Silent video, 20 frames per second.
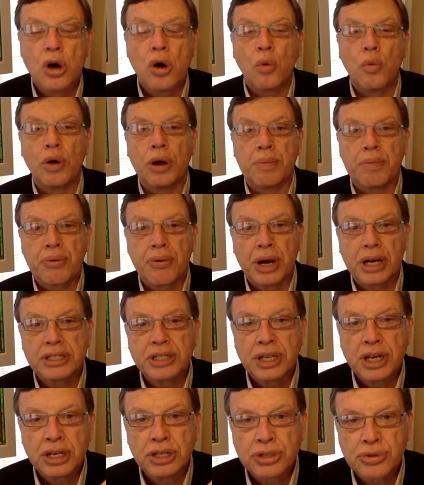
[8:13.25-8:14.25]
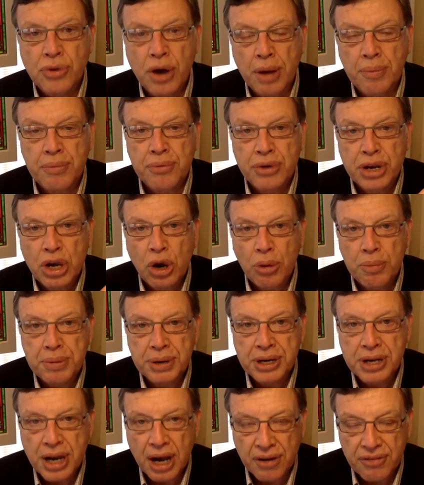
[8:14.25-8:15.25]
When President Trump
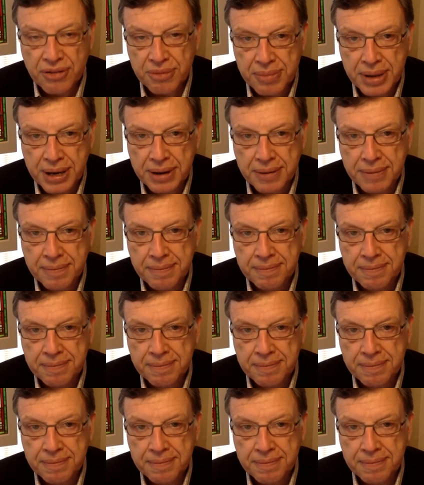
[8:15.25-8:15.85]
reopened government,